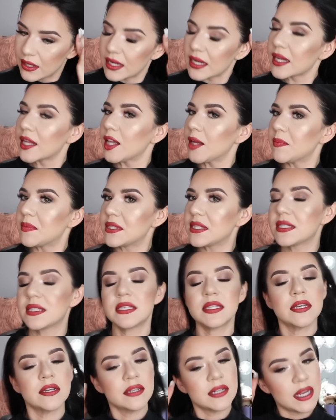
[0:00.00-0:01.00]
get clipped into
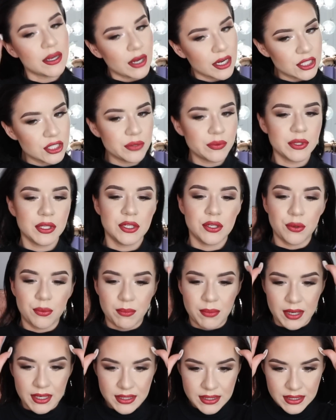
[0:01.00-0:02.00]
there, and I actually really don't
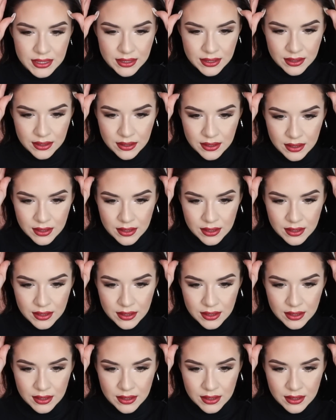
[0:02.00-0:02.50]
mind it,